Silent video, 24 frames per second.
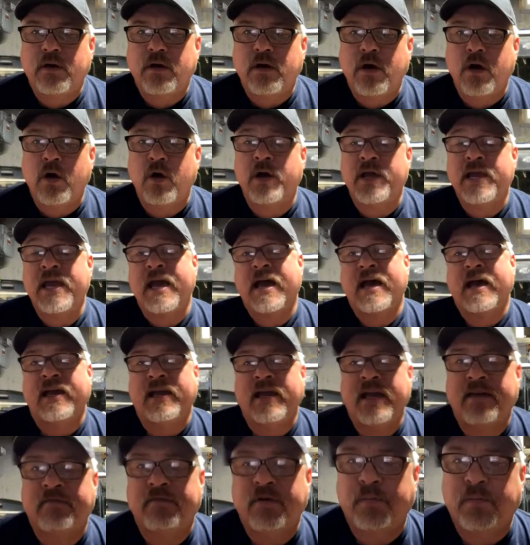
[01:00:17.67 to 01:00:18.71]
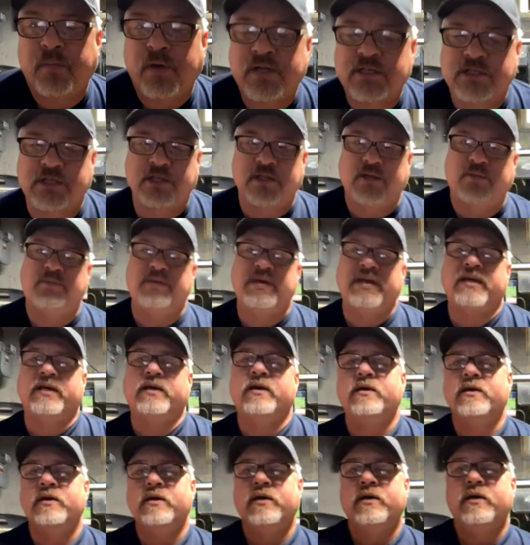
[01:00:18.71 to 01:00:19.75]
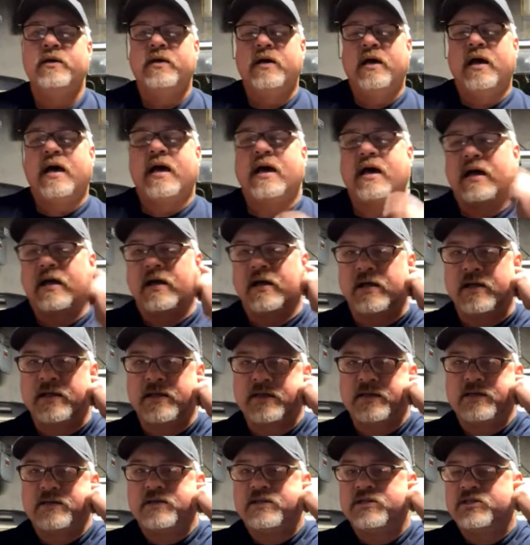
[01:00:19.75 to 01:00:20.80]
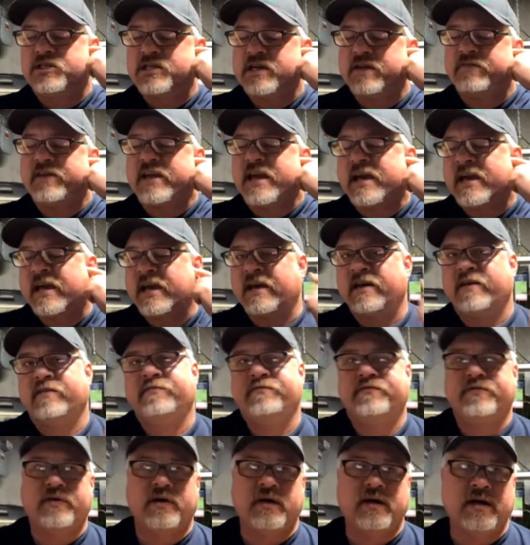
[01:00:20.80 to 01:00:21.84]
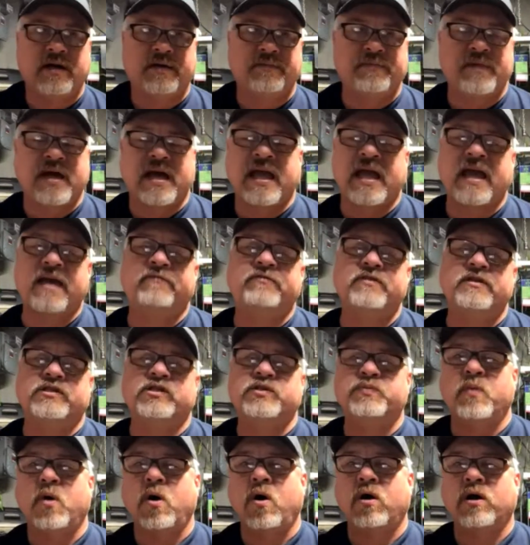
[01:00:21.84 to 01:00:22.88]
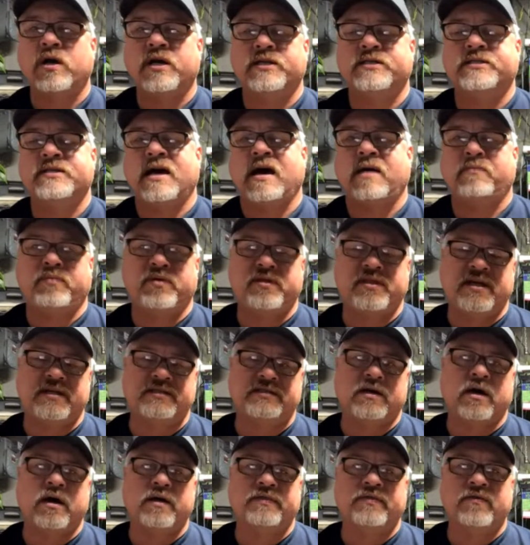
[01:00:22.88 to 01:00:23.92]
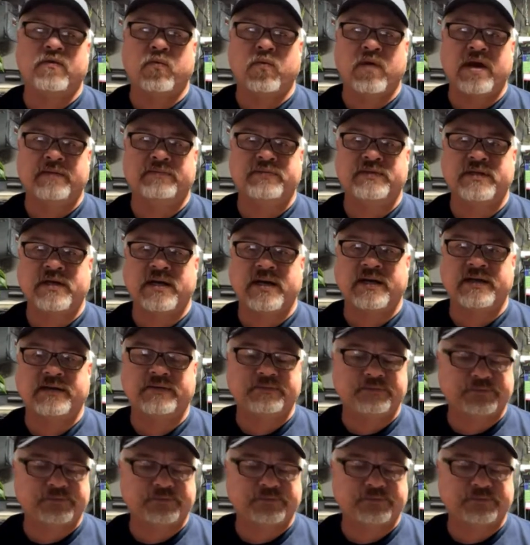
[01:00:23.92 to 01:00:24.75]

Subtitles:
Oh yeah, I have a bunch of the big Chevy. I have the small Catapa that's on the website.